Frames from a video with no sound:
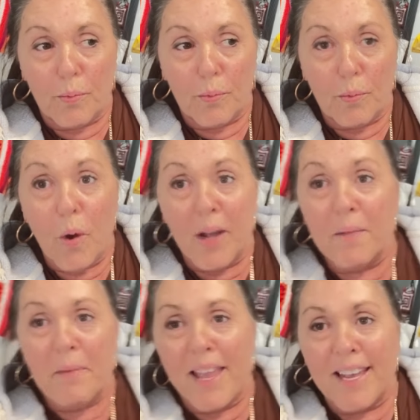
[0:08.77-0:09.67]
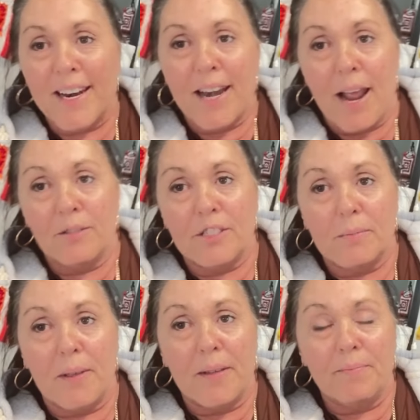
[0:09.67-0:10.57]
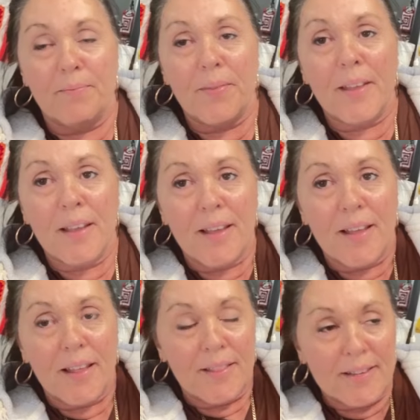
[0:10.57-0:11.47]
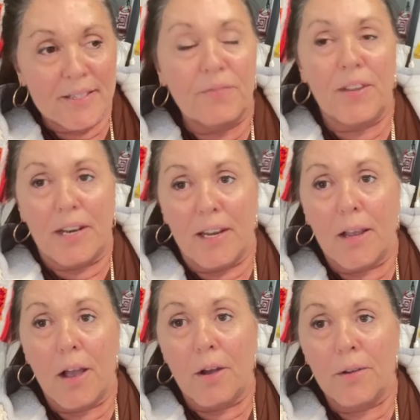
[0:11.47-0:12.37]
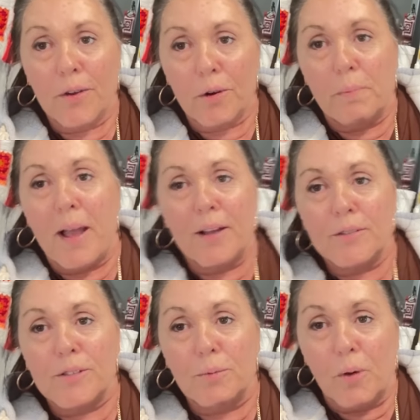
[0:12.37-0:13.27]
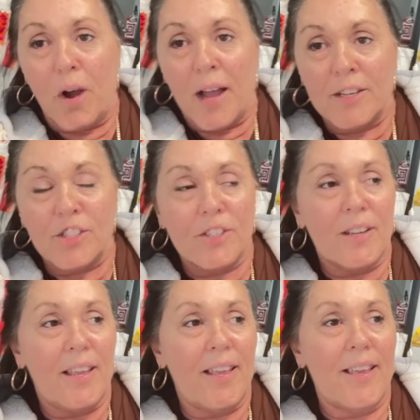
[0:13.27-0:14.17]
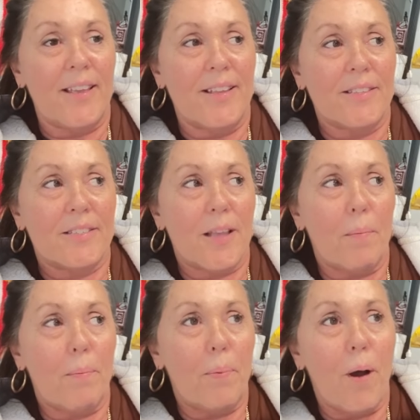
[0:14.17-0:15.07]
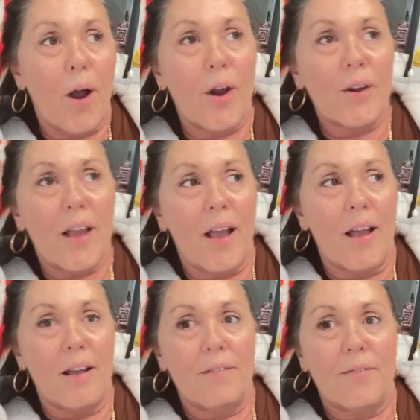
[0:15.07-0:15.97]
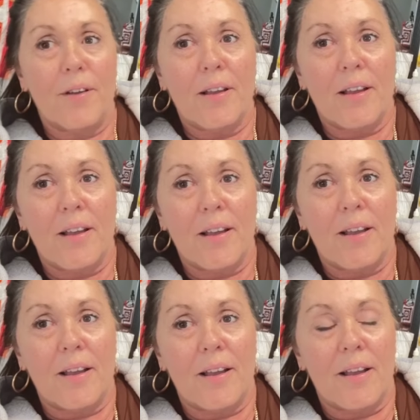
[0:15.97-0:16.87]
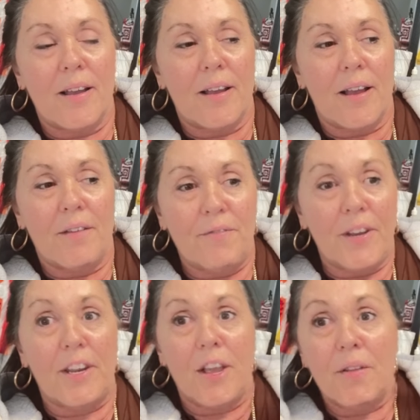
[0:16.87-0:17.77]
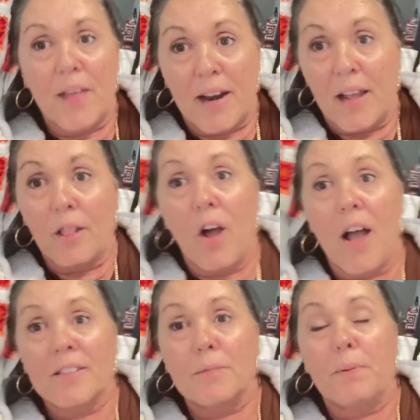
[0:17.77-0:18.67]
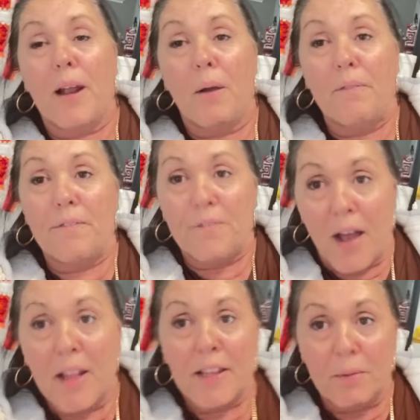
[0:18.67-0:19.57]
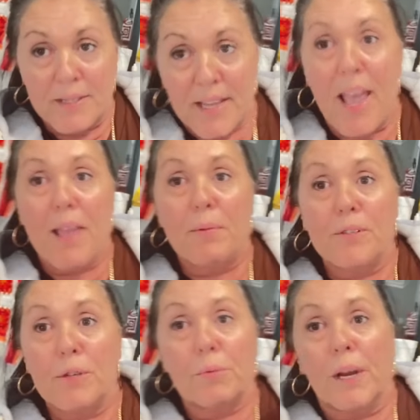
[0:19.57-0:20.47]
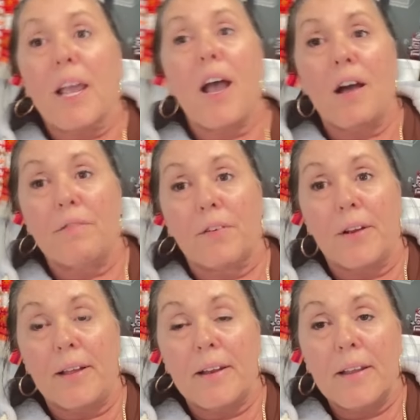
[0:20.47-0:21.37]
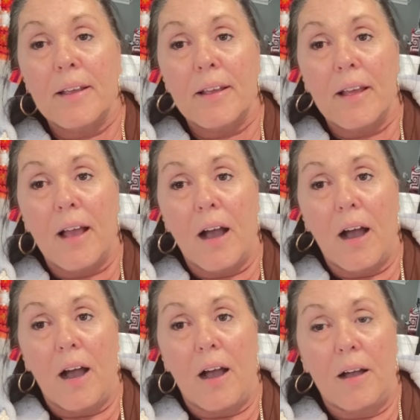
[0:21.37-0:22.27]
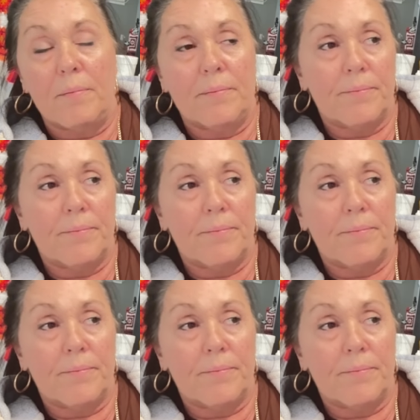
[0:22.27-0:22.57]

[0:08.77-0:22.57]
want to make an announcement. This video you're about to watch is part of a video that I lost, but I finally was able to recover it off